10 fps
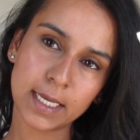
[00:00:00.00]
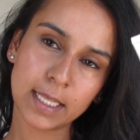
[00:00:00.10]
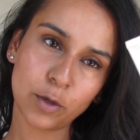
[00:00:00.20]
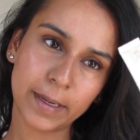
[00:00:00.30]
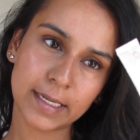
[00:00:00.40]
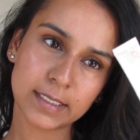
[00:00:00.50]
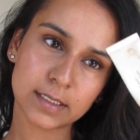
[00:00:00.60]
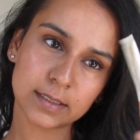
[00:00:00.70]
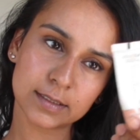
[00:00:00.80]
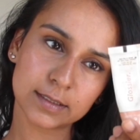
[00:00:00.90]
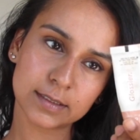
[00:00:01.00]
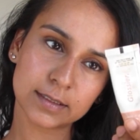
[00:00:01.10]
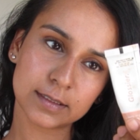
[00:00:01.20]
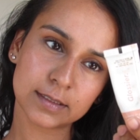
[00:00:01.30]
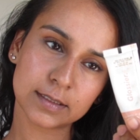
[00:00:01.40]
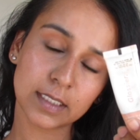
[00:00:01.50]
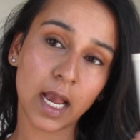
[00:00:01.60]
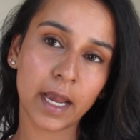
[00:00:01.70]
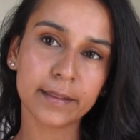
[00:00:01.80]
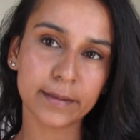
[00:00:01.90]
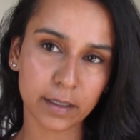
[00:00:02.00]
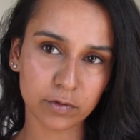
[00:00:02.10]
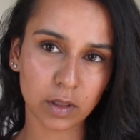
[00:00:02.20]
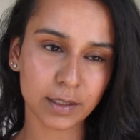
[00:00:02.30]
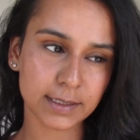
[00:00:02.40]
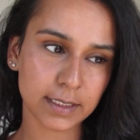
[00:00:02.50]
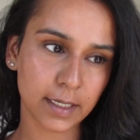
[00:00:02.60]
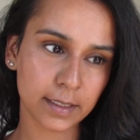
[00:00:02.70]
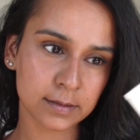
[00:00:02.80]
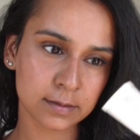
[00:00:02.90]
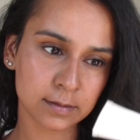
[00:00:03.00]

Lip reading: Cloudpaint. I love Glossier.